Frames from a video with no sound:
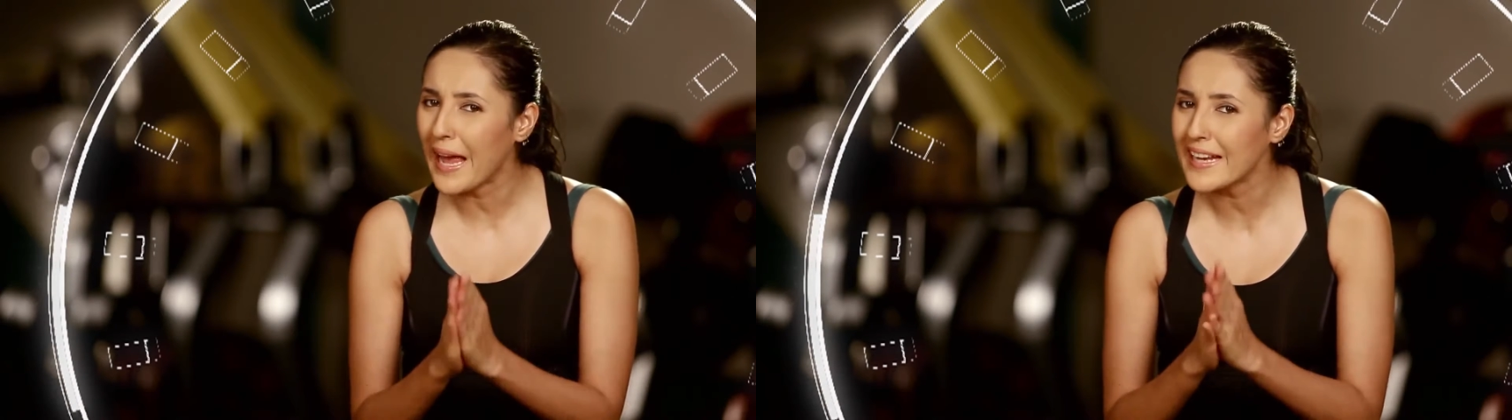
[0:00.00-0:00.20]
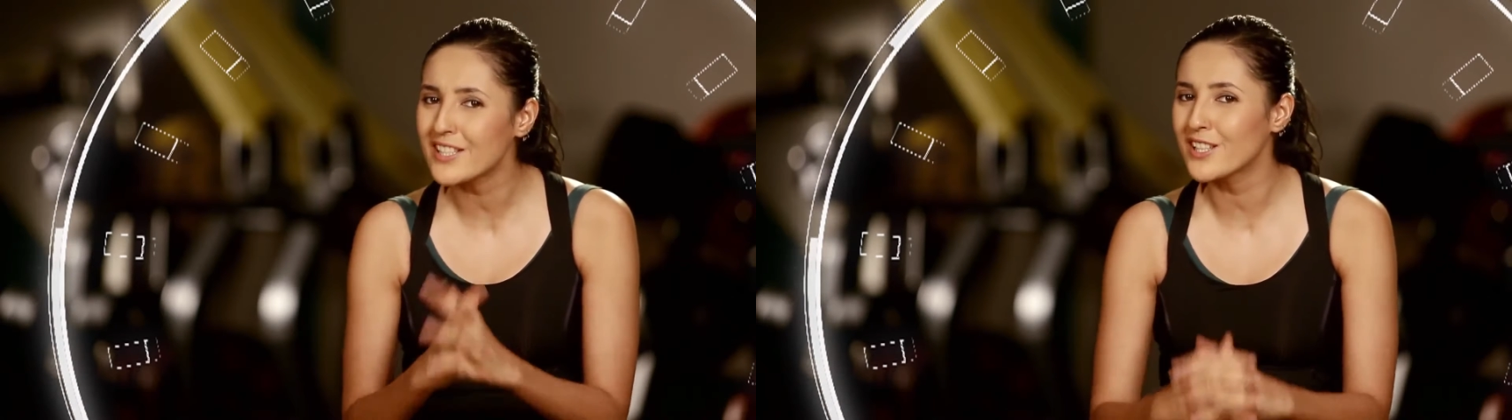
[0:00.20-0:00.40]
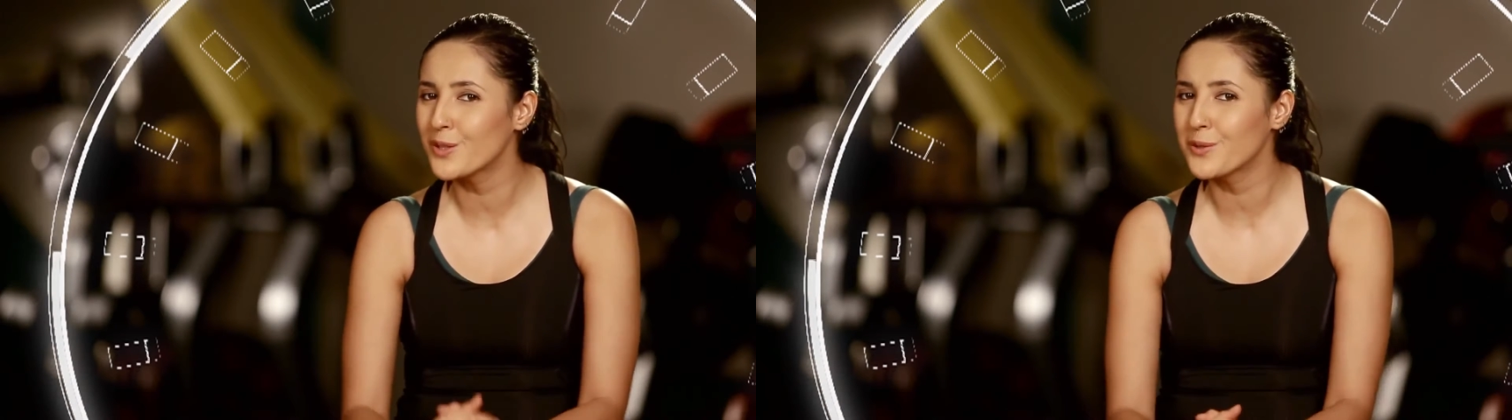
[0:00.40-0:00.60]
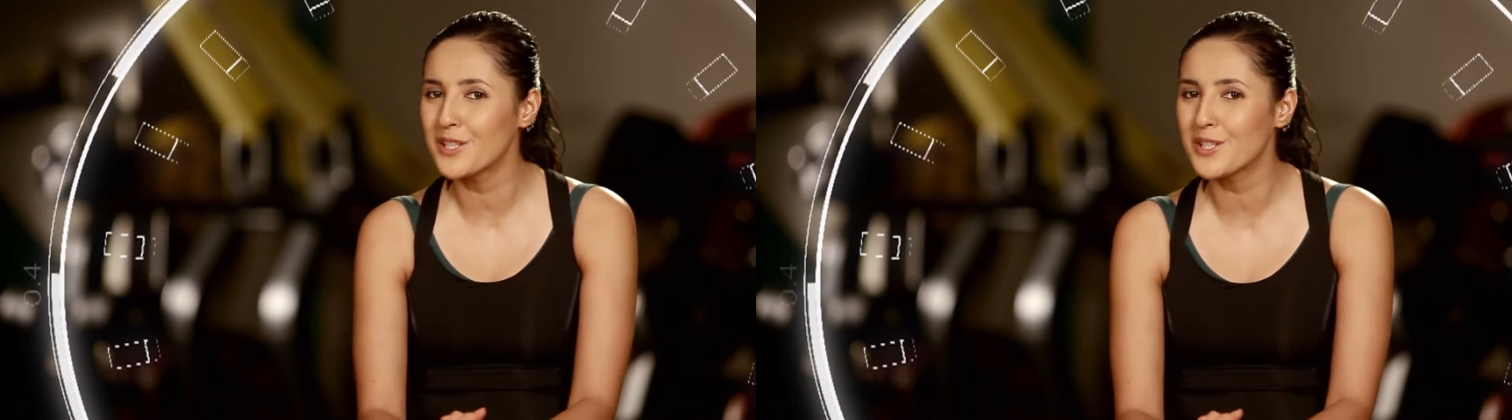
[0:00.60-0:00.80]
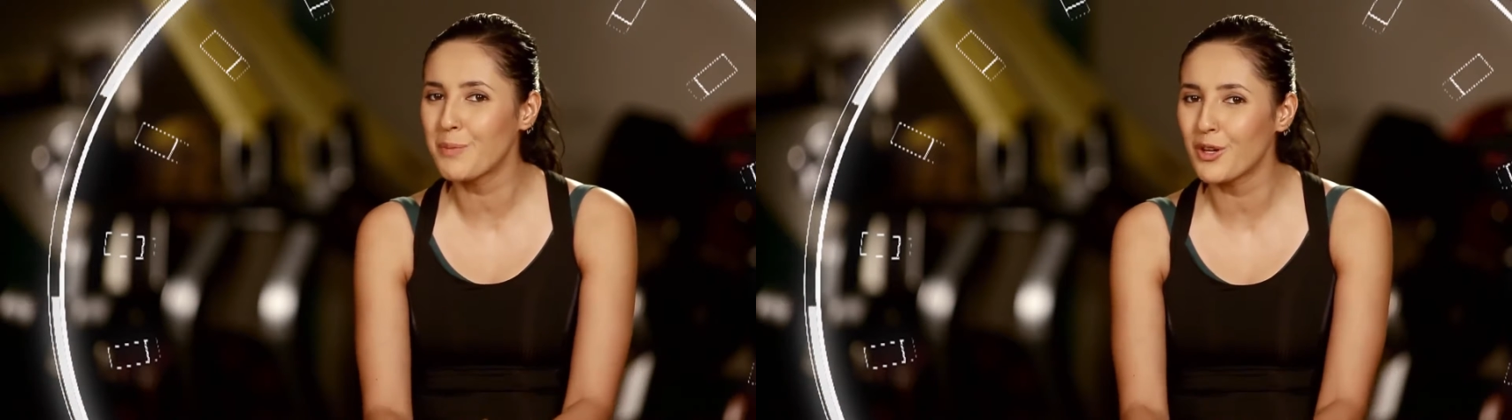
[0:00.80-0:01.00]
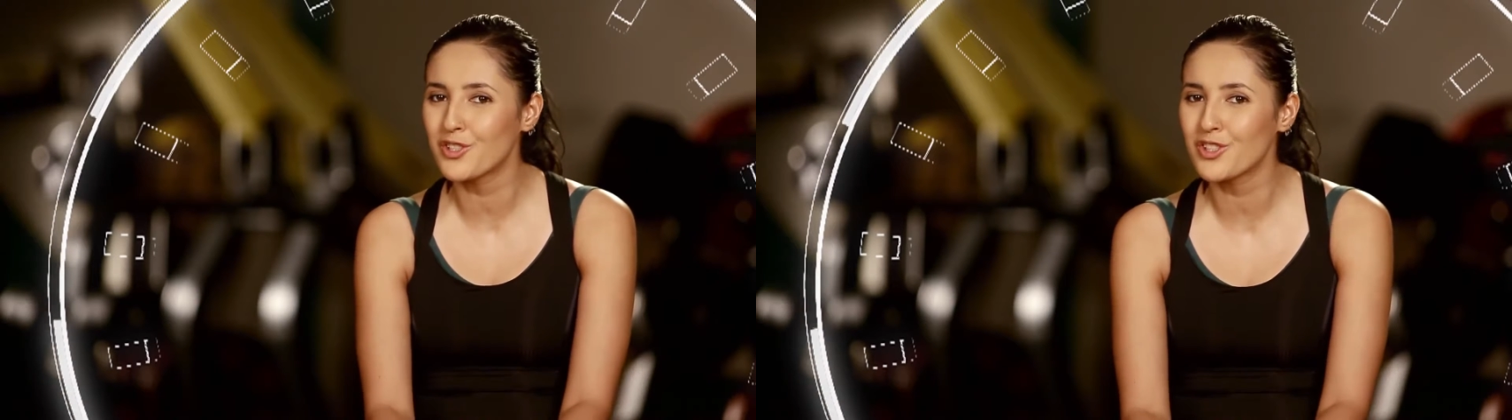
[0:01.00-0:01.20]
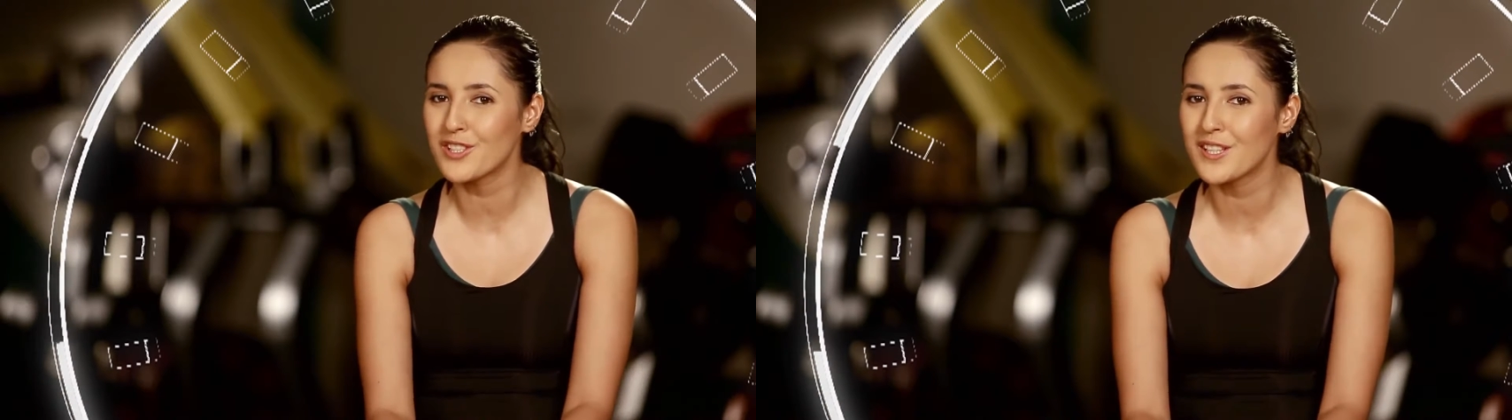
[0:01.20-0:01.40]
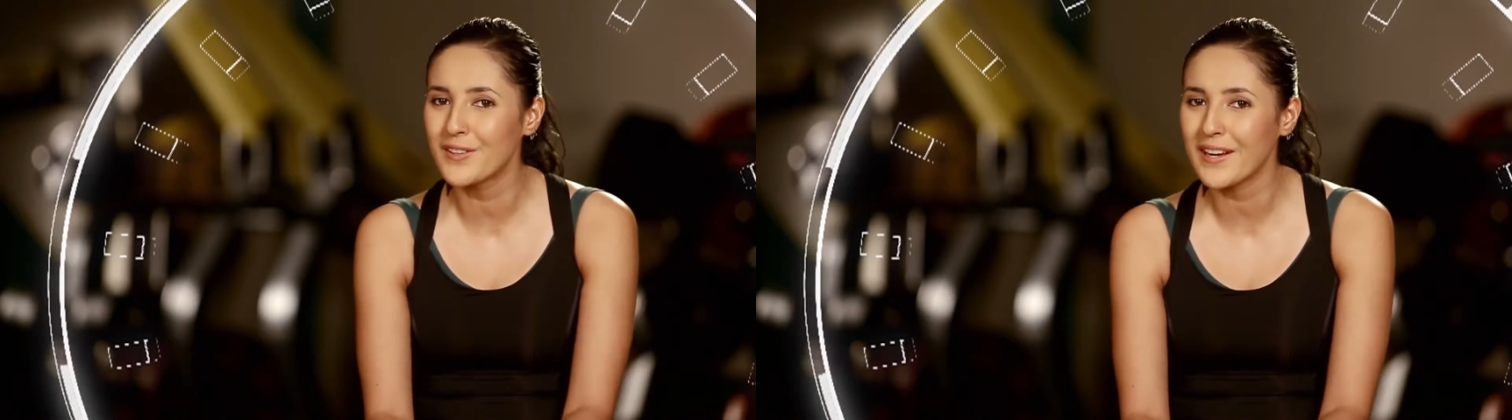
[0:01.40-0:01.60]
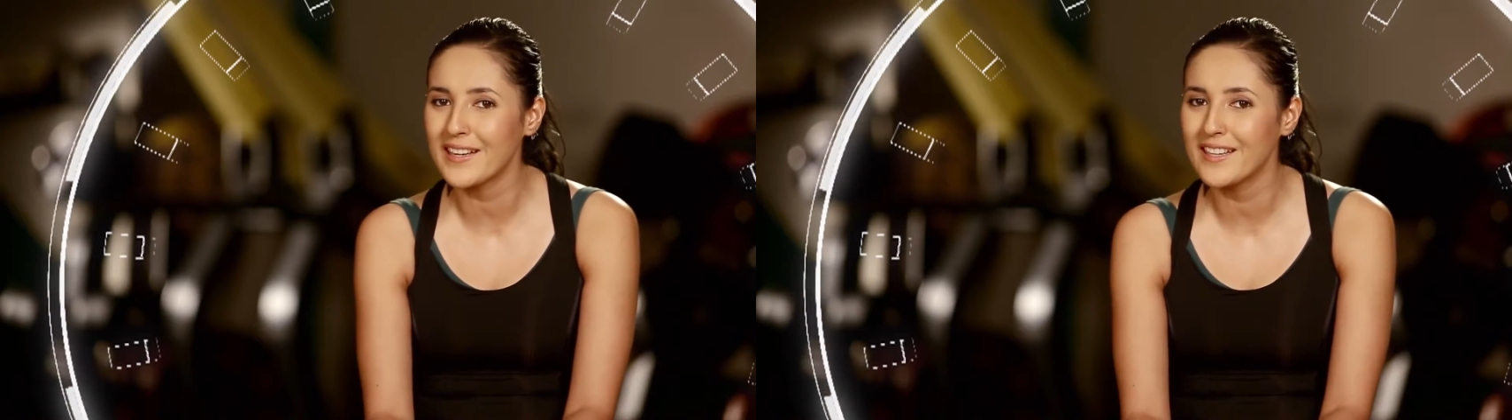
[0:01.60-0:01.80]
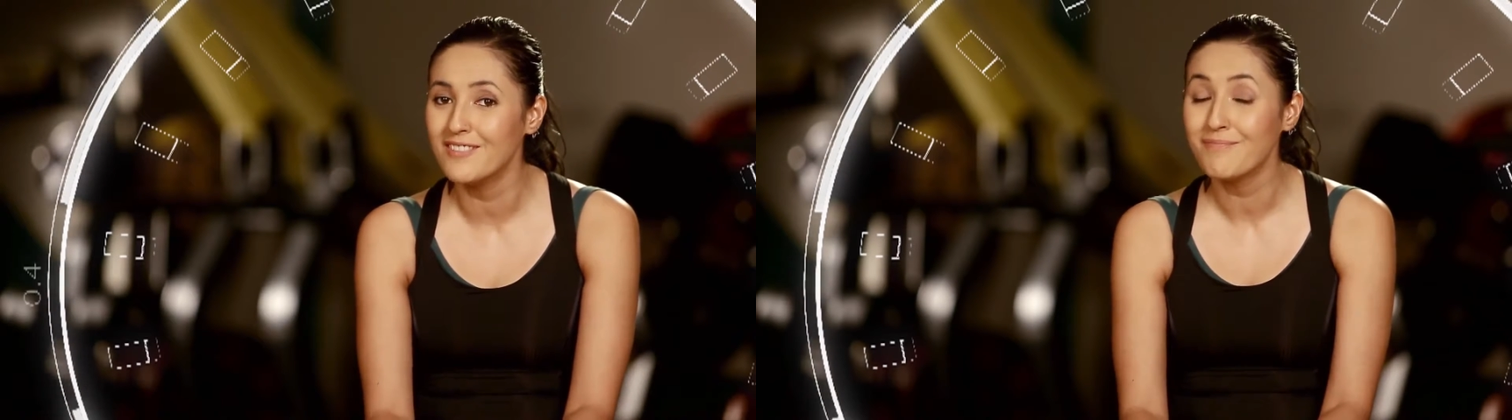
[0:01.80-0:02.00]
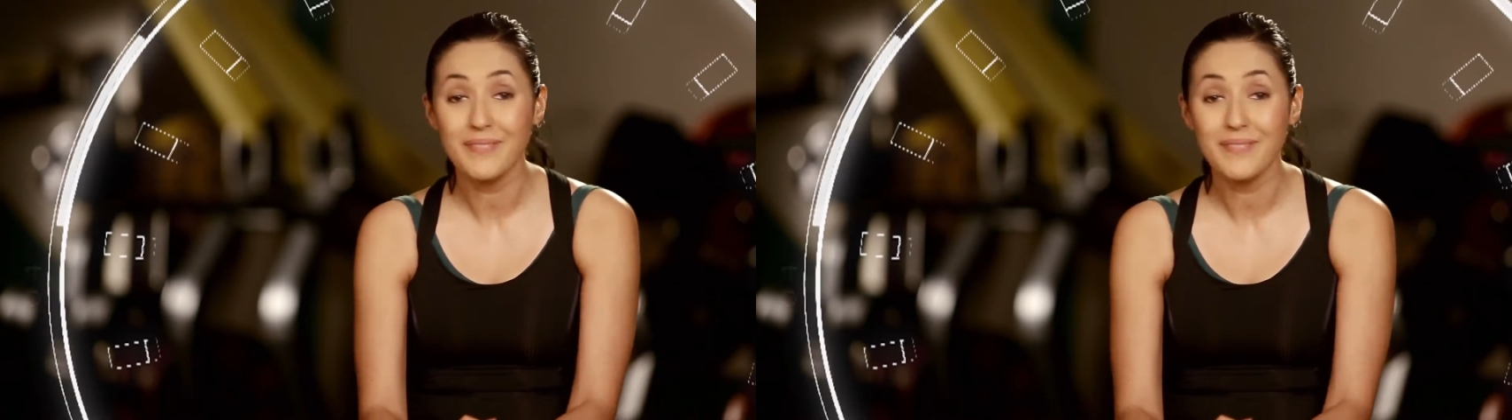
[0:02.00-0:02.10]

execute these postures correctly.